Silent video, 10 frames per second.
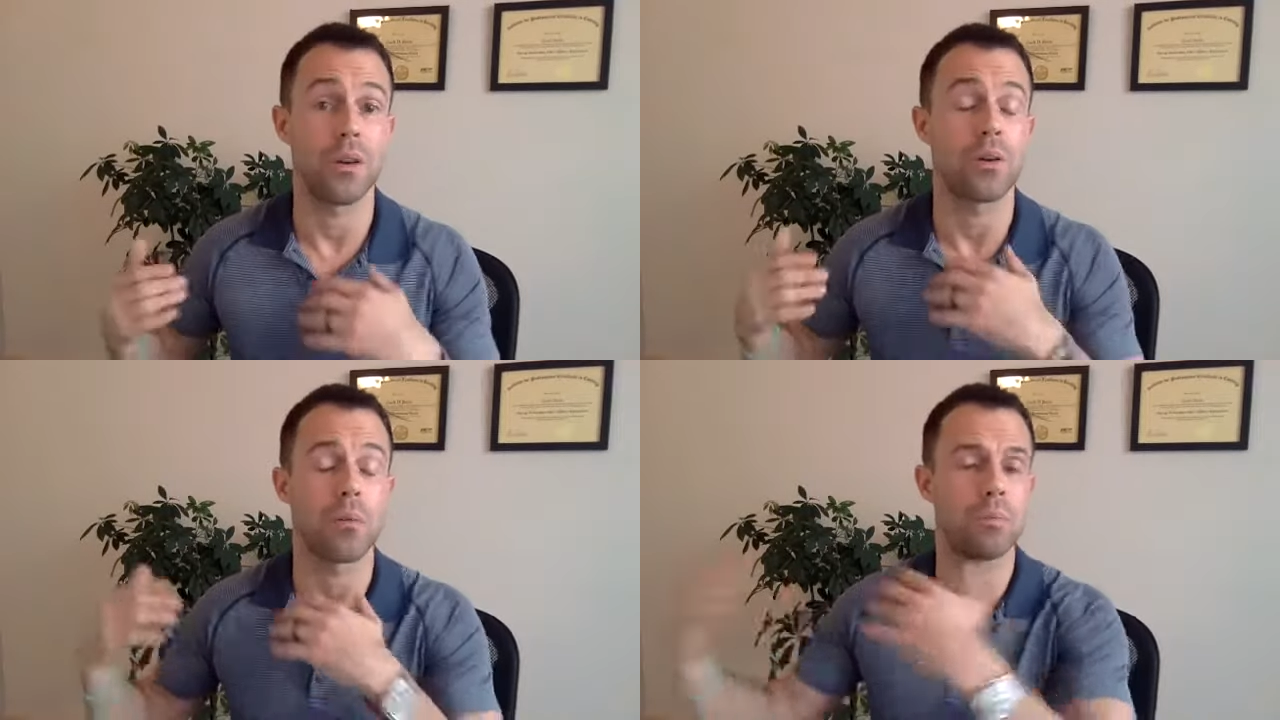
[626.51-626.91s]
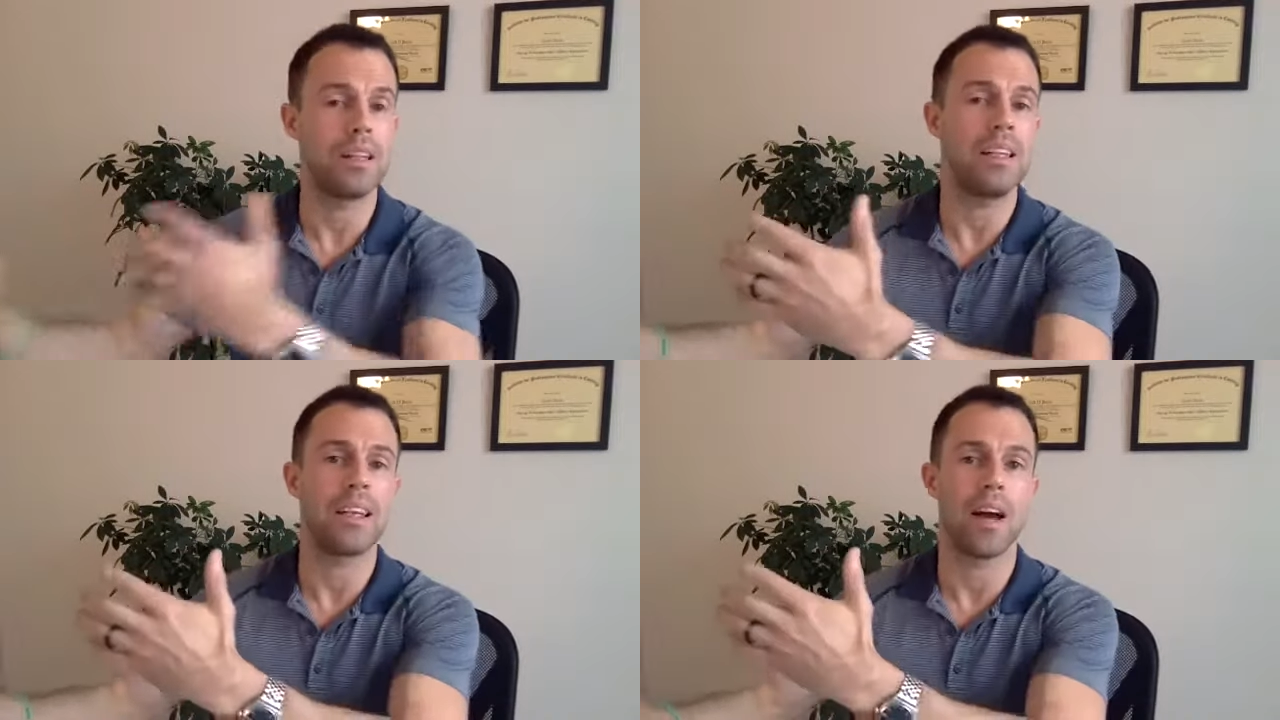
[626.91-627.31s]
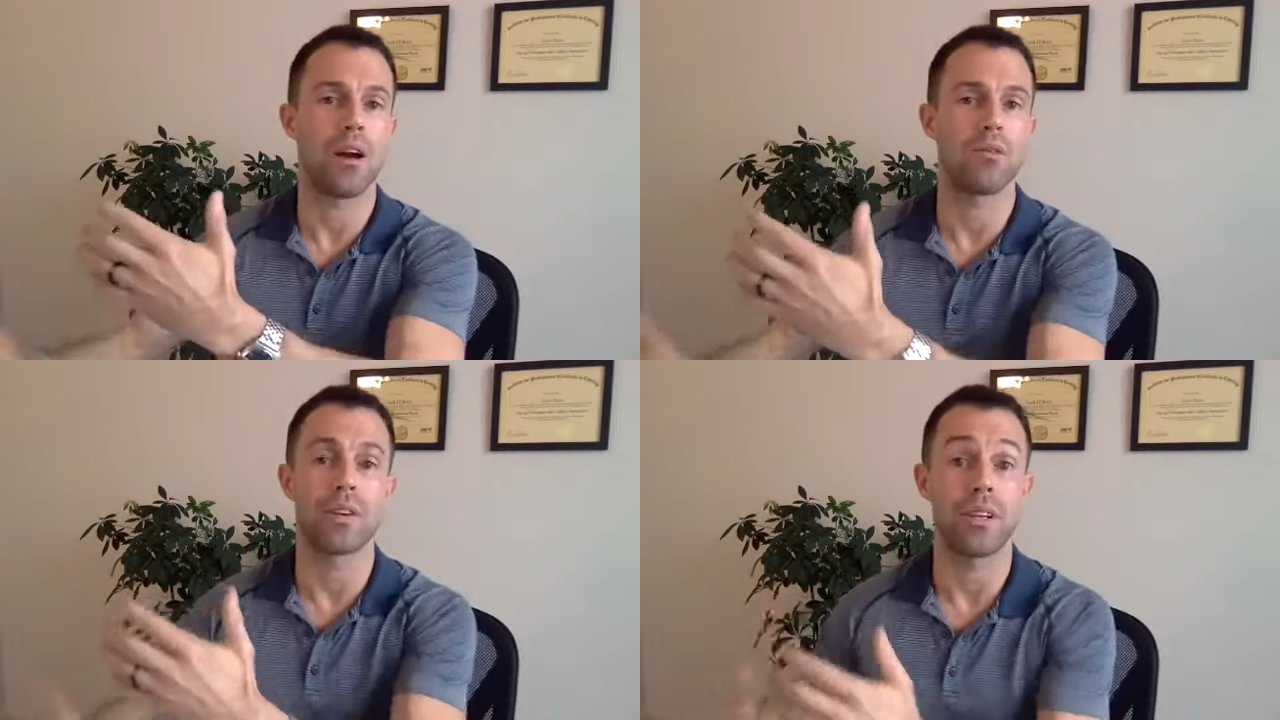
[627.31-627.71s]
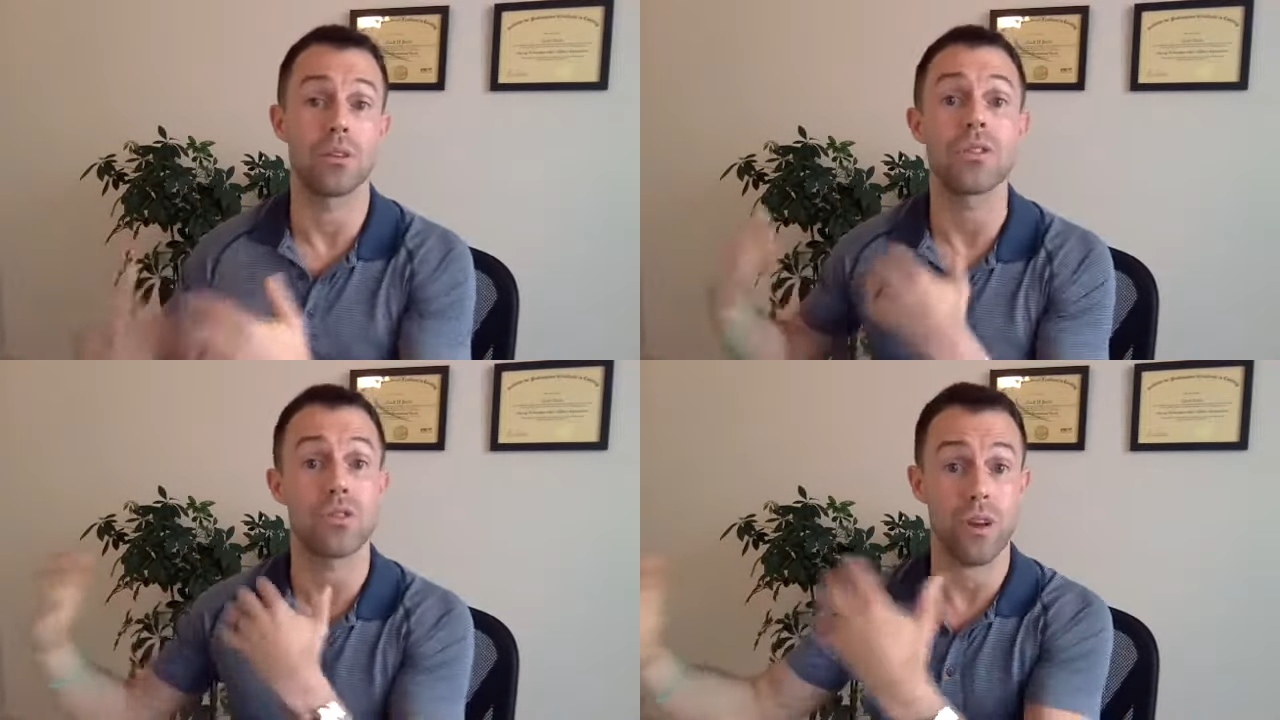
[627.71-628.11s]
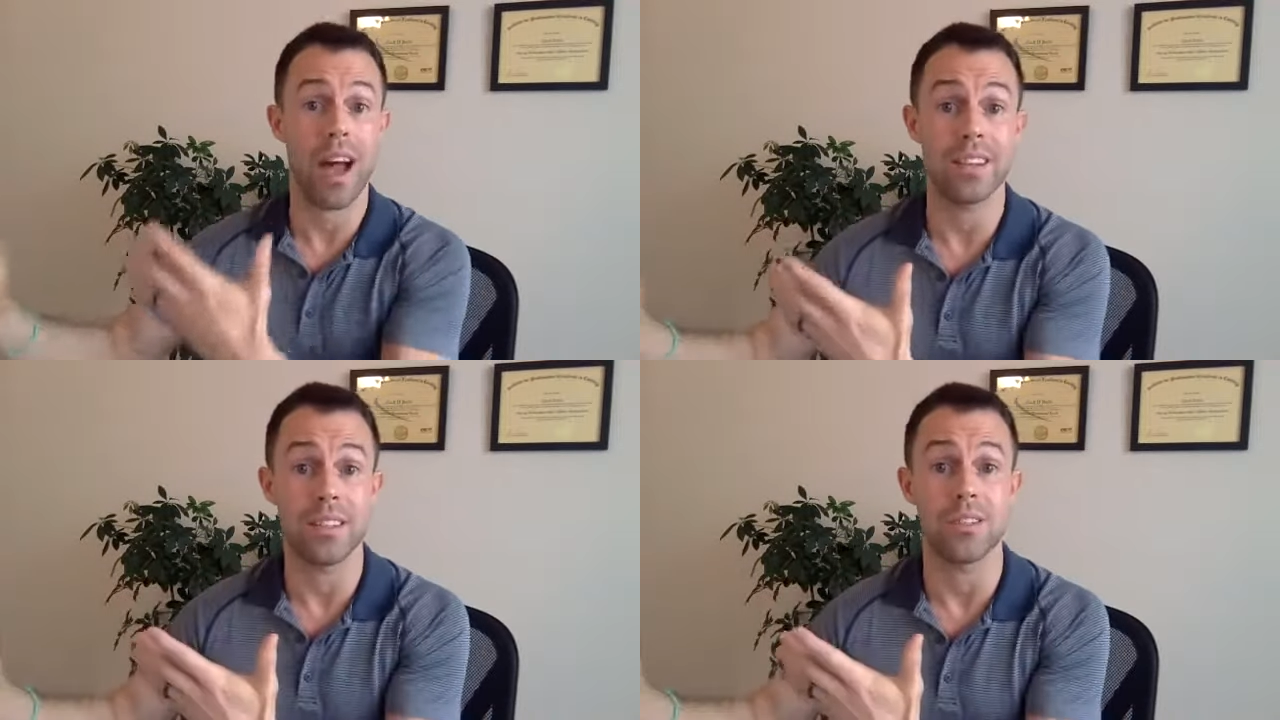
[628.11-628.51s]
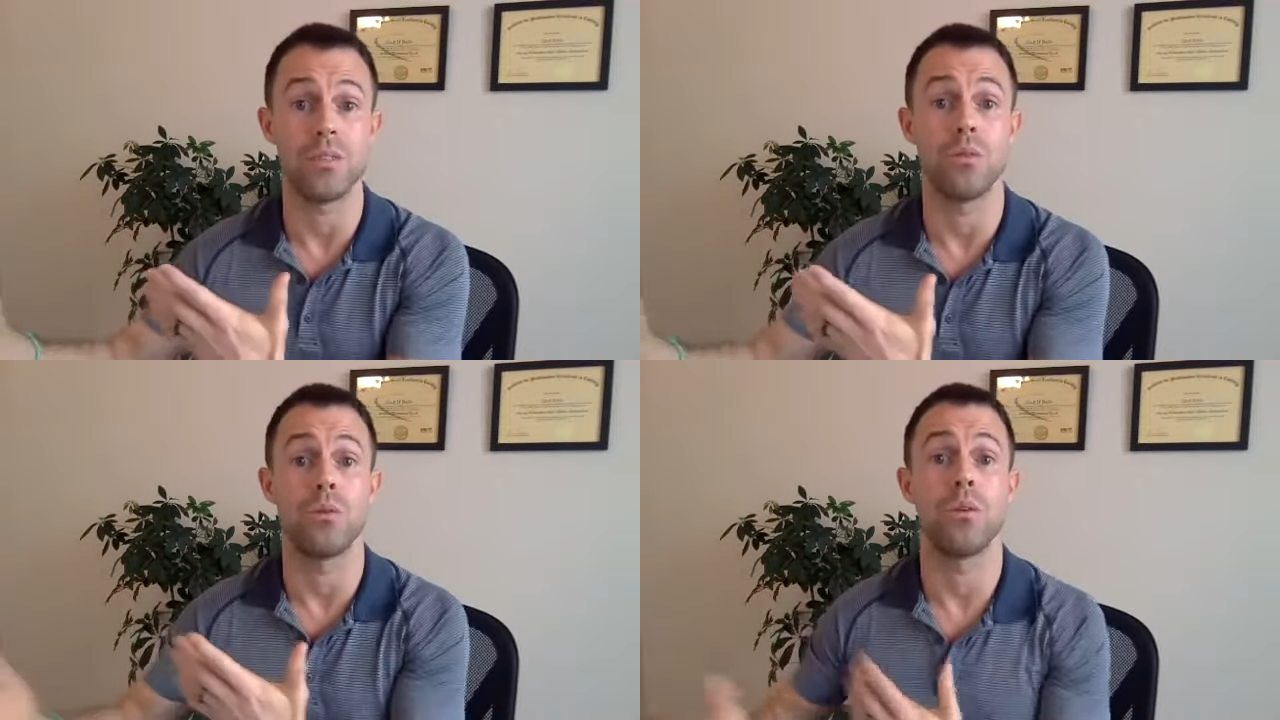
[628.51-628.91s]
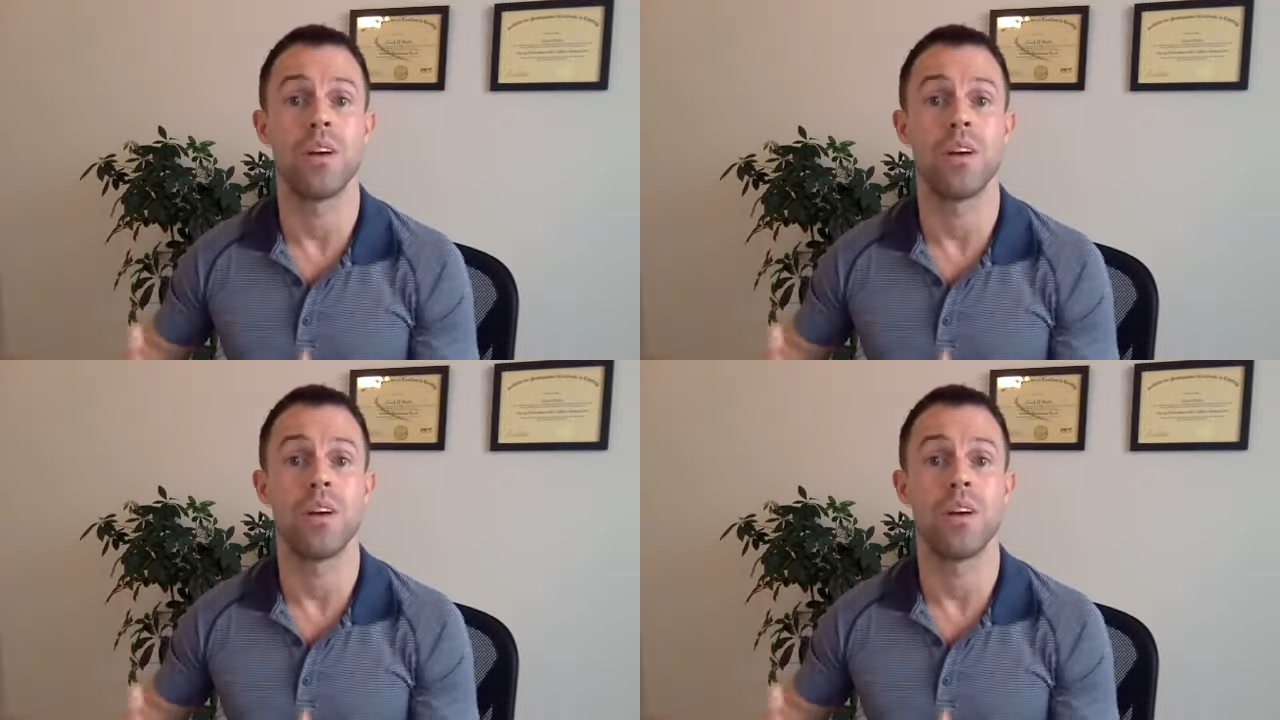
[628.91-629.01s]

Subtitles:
completely head over heels attracted to,